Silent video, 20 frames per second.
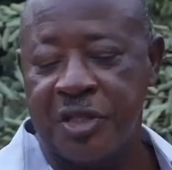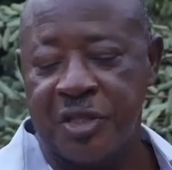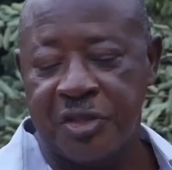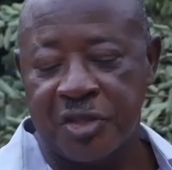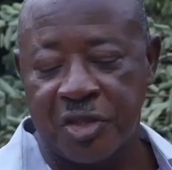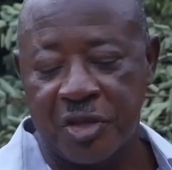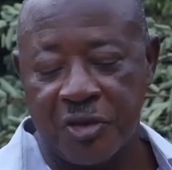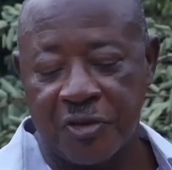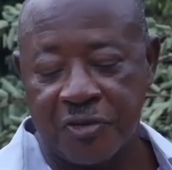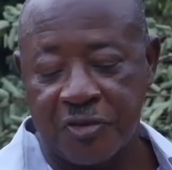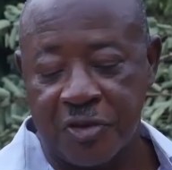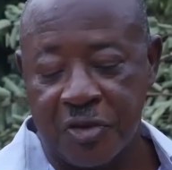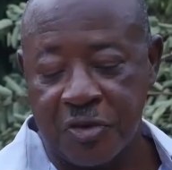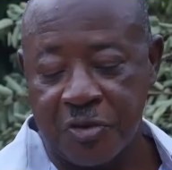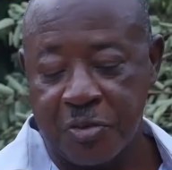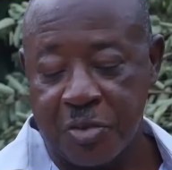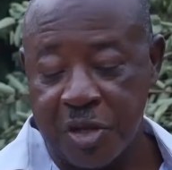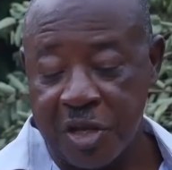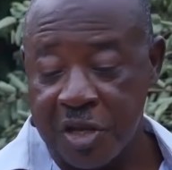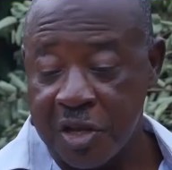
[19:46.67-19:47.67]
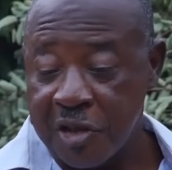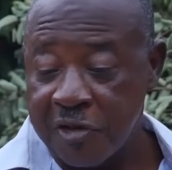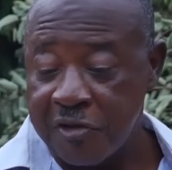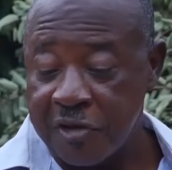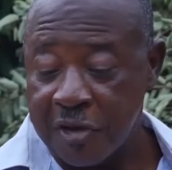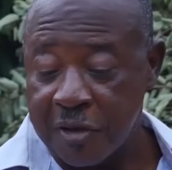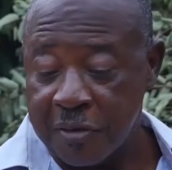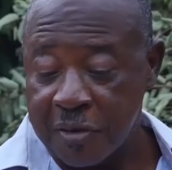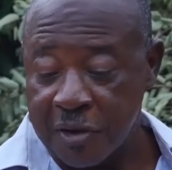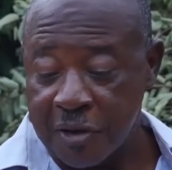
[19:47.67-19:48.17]
she's of good
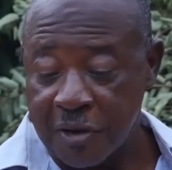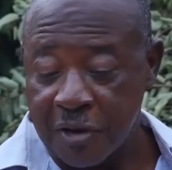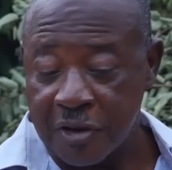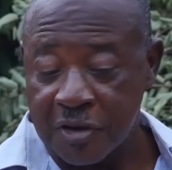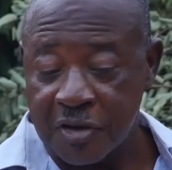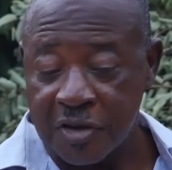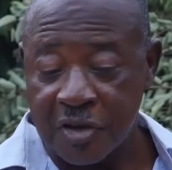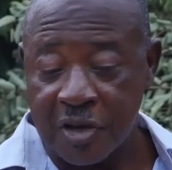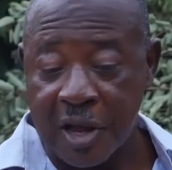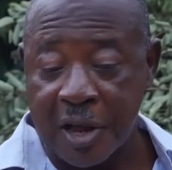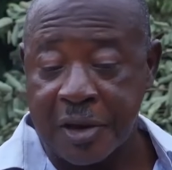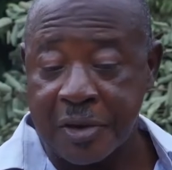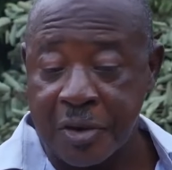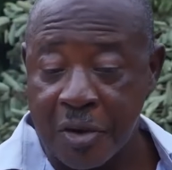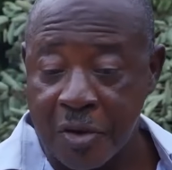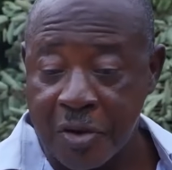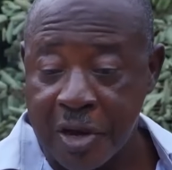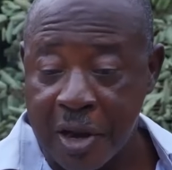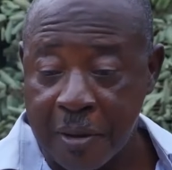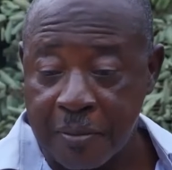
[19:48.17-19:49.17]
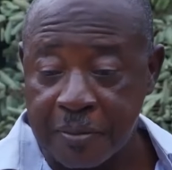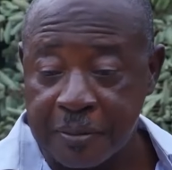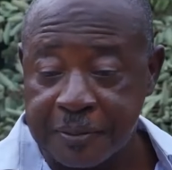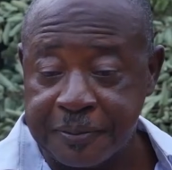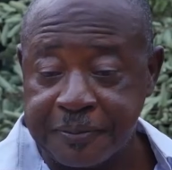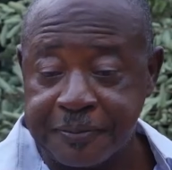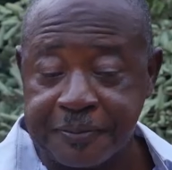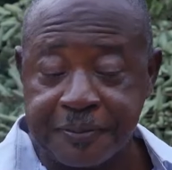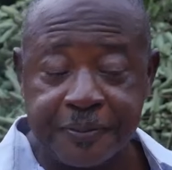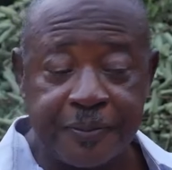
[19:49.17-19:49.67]
behavior because I know them.
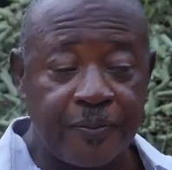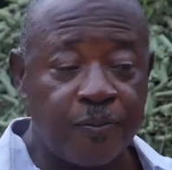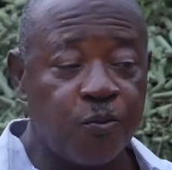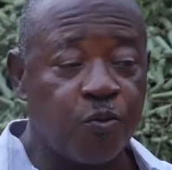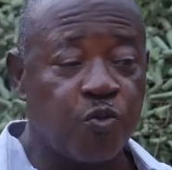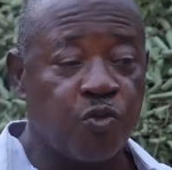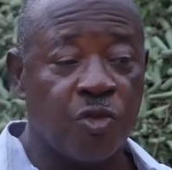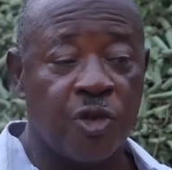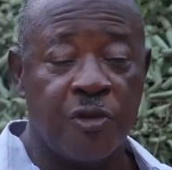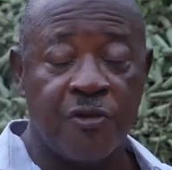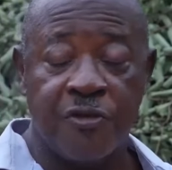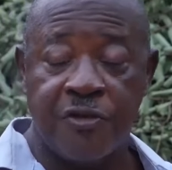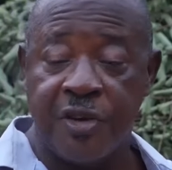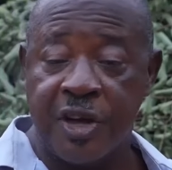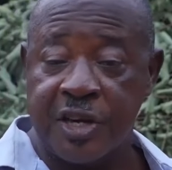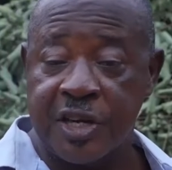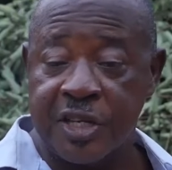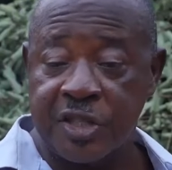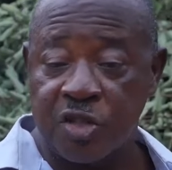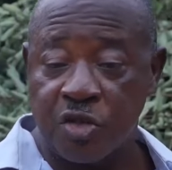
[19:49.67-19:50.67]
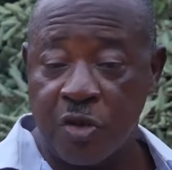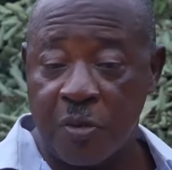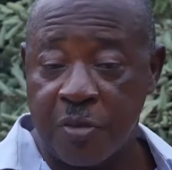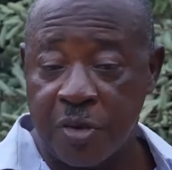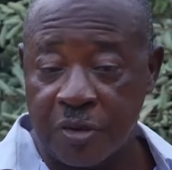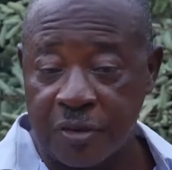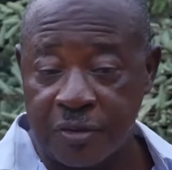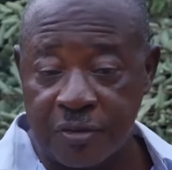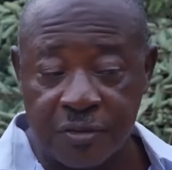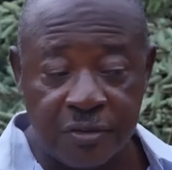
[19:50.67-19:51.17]
Very
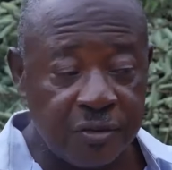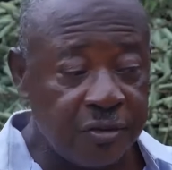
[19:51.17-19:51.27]
stubborn.